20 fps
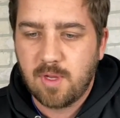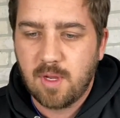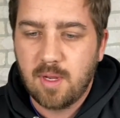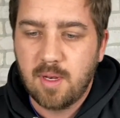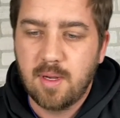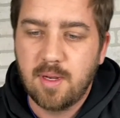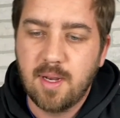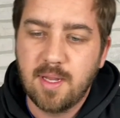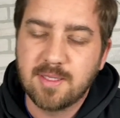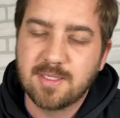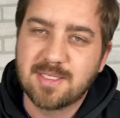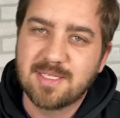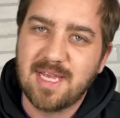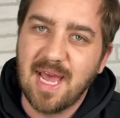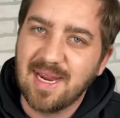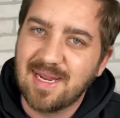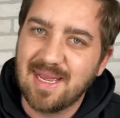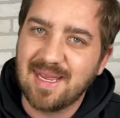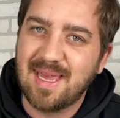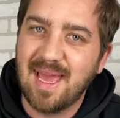The
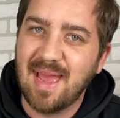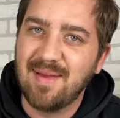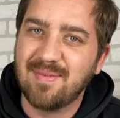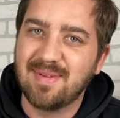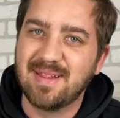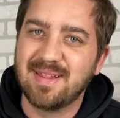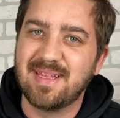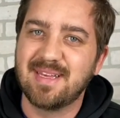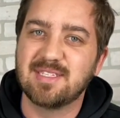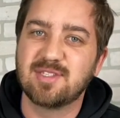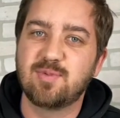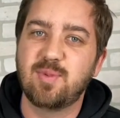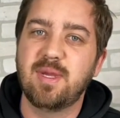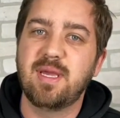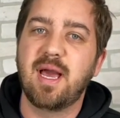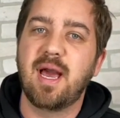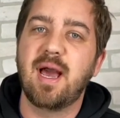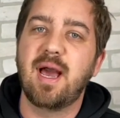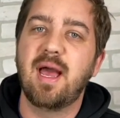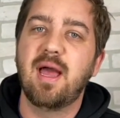second game on the list, we
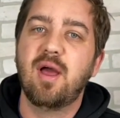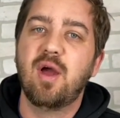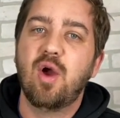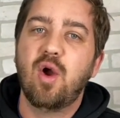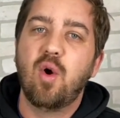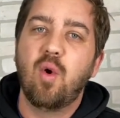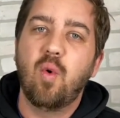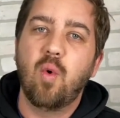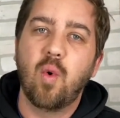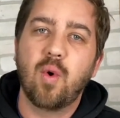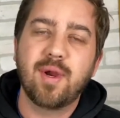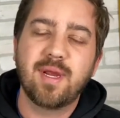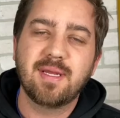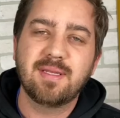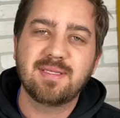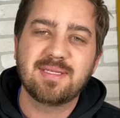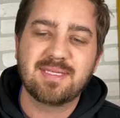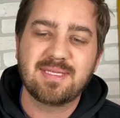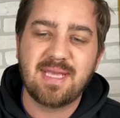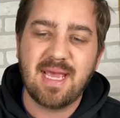got
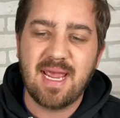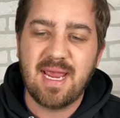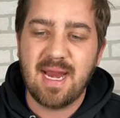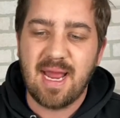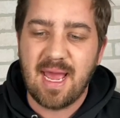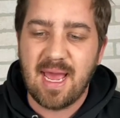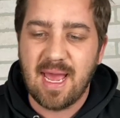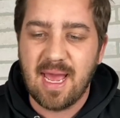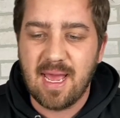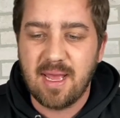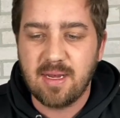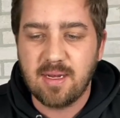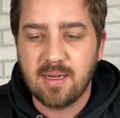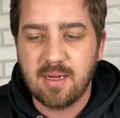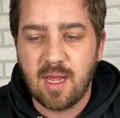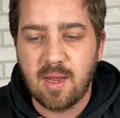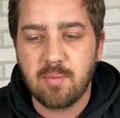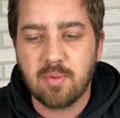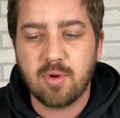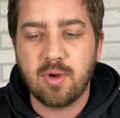Oregon State at
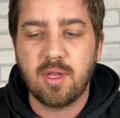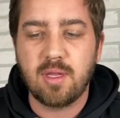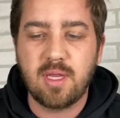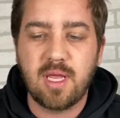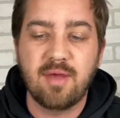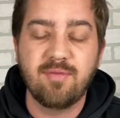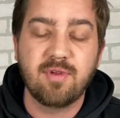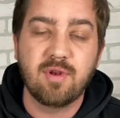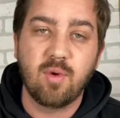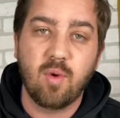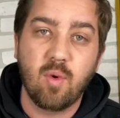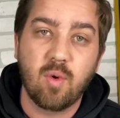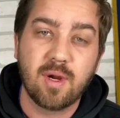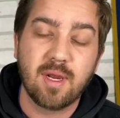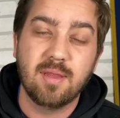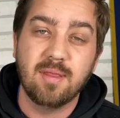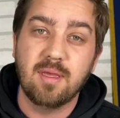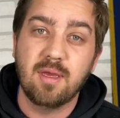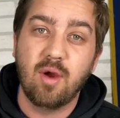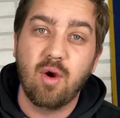number 11,
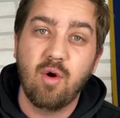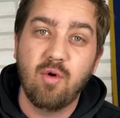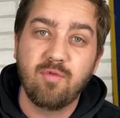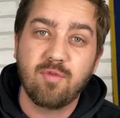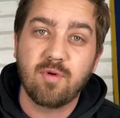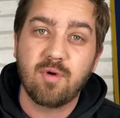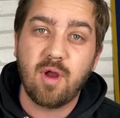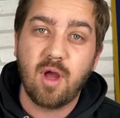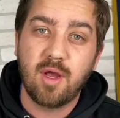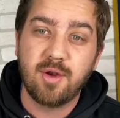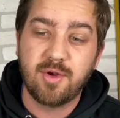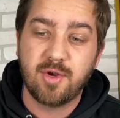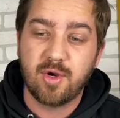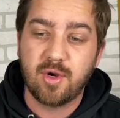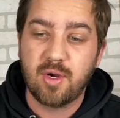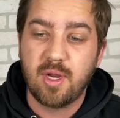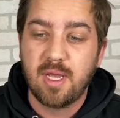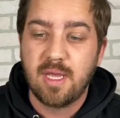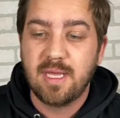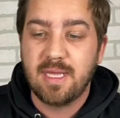Oregon. The
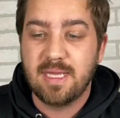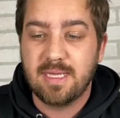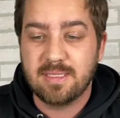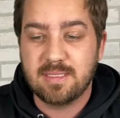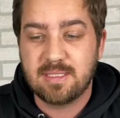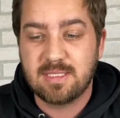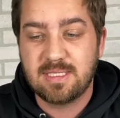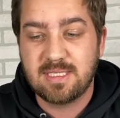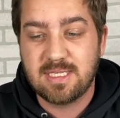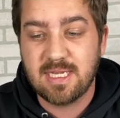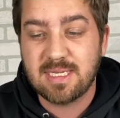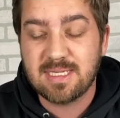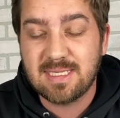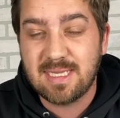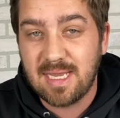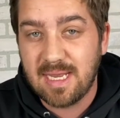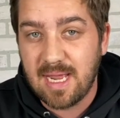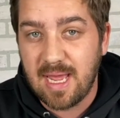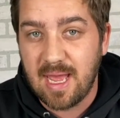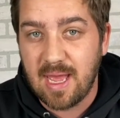over-under is
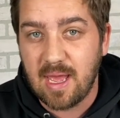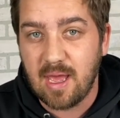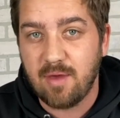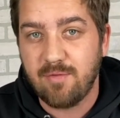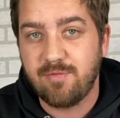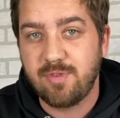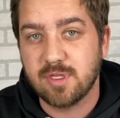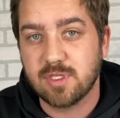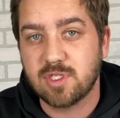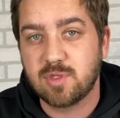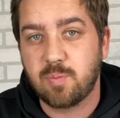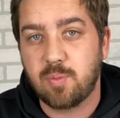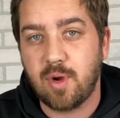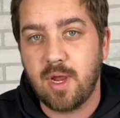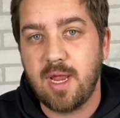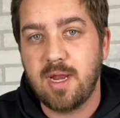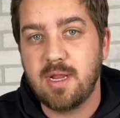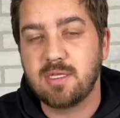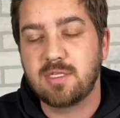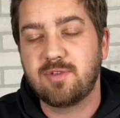60.5. The
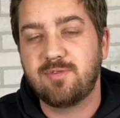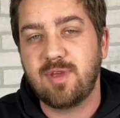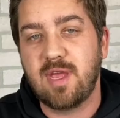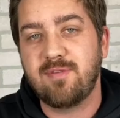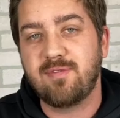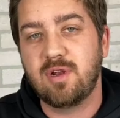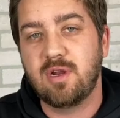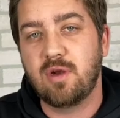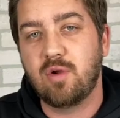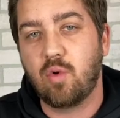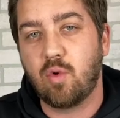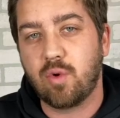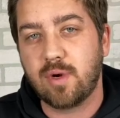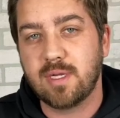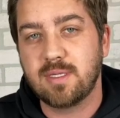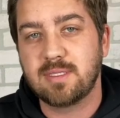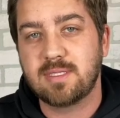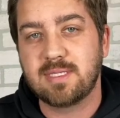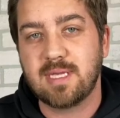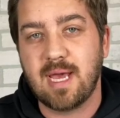spread is favored in
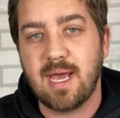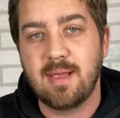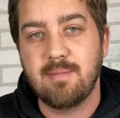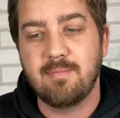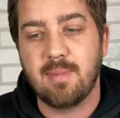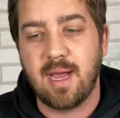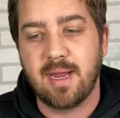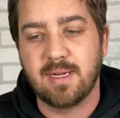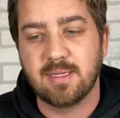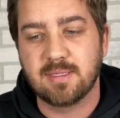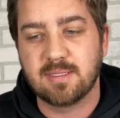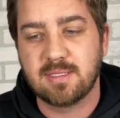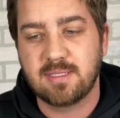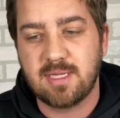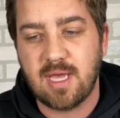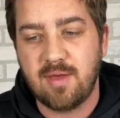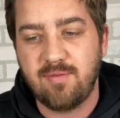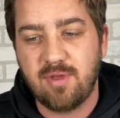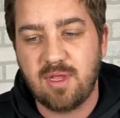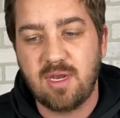Oregon's side,
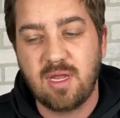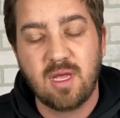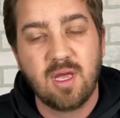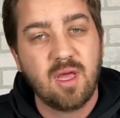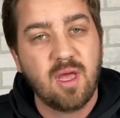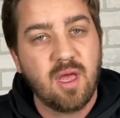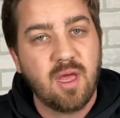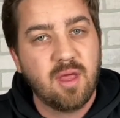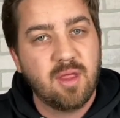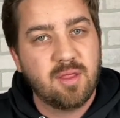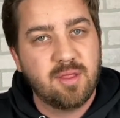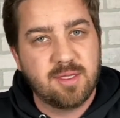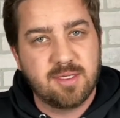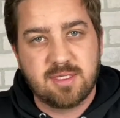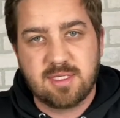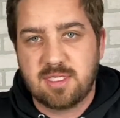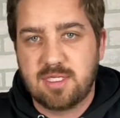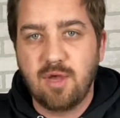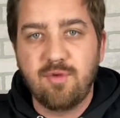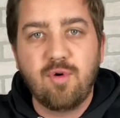-7. The
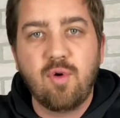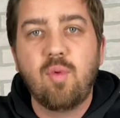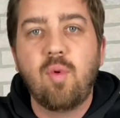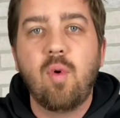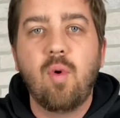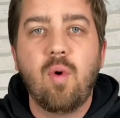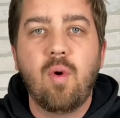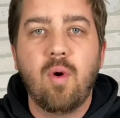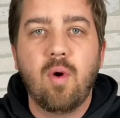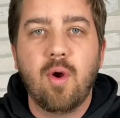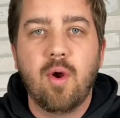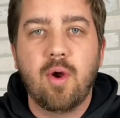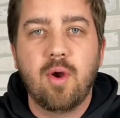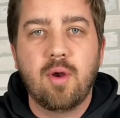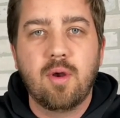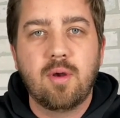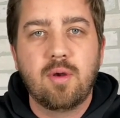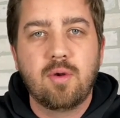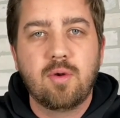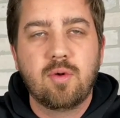Civil War.
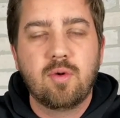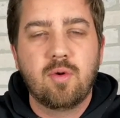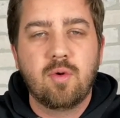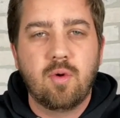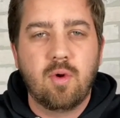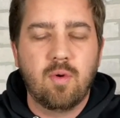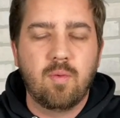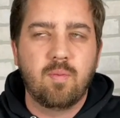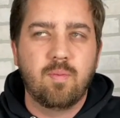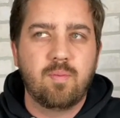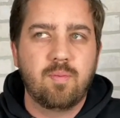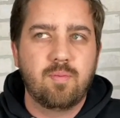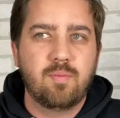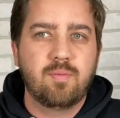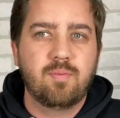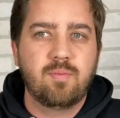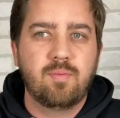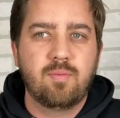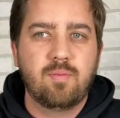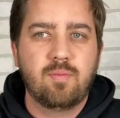Or,
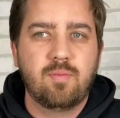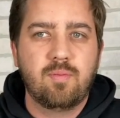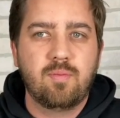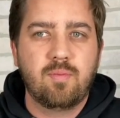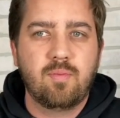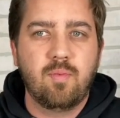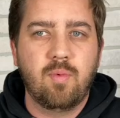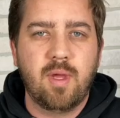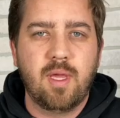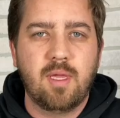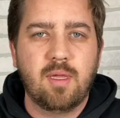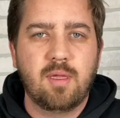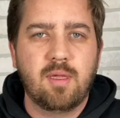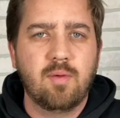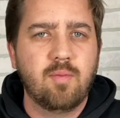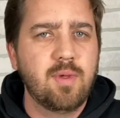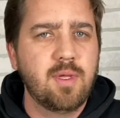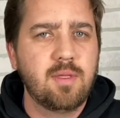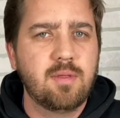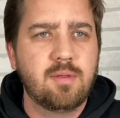wait,
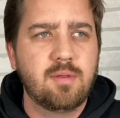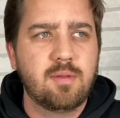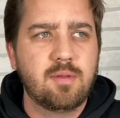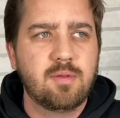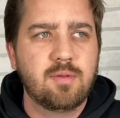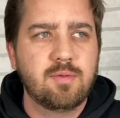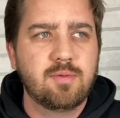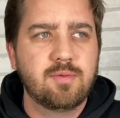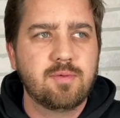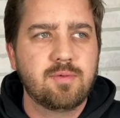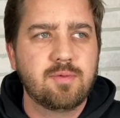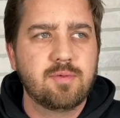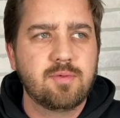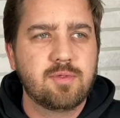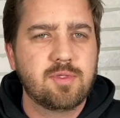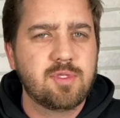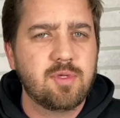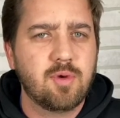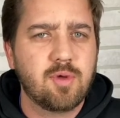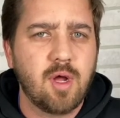can we
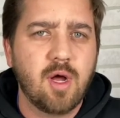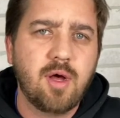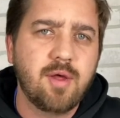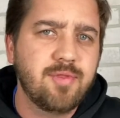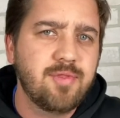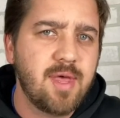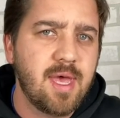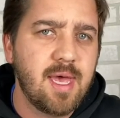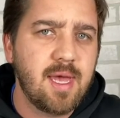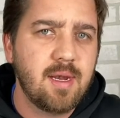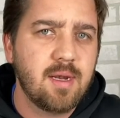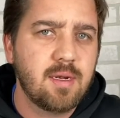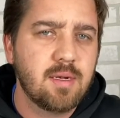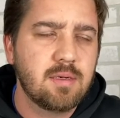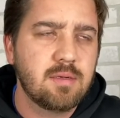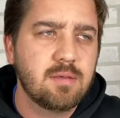still call it that?